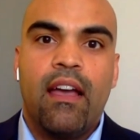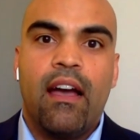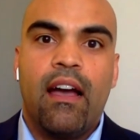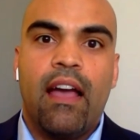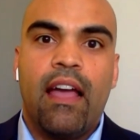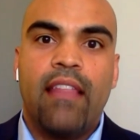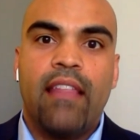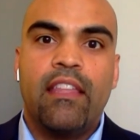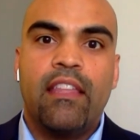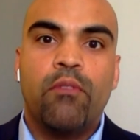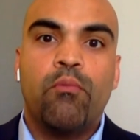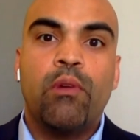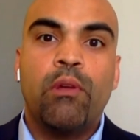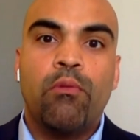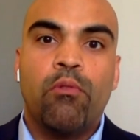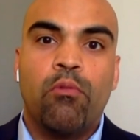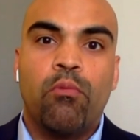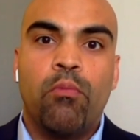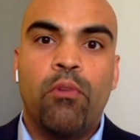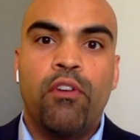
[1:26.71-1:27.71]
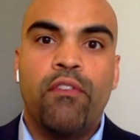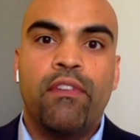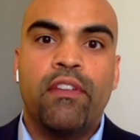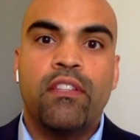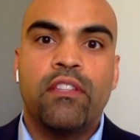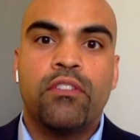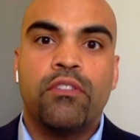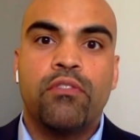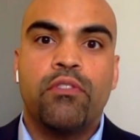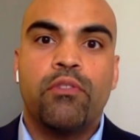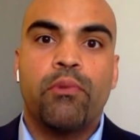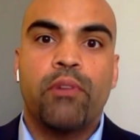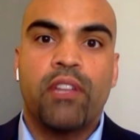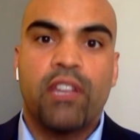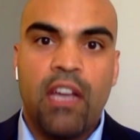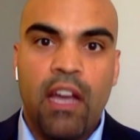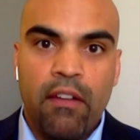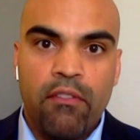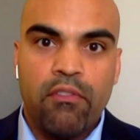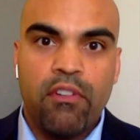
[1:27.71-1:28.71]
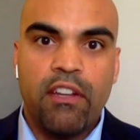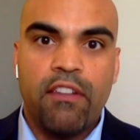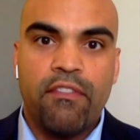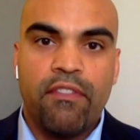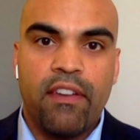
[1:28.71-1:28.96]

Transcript: uh, and then we will move into the recovery